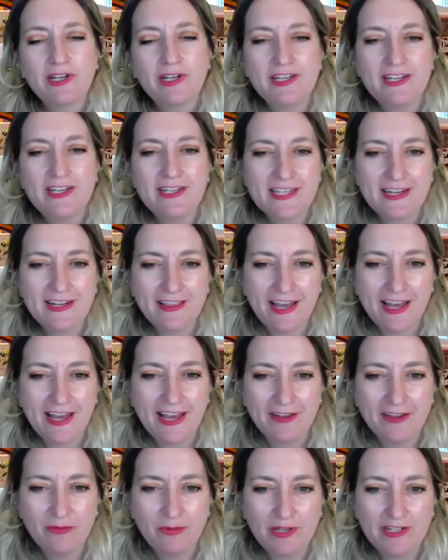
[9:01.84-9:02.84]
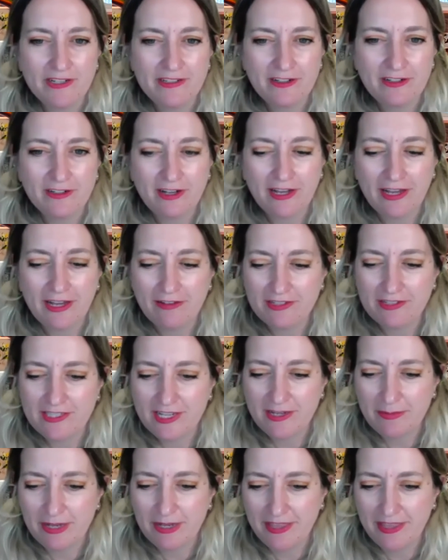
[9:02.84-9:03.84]
he say to that? What did Daryl have to
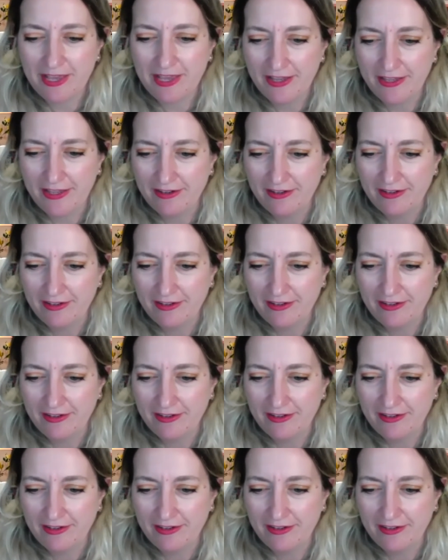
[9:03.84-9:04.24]
say about that?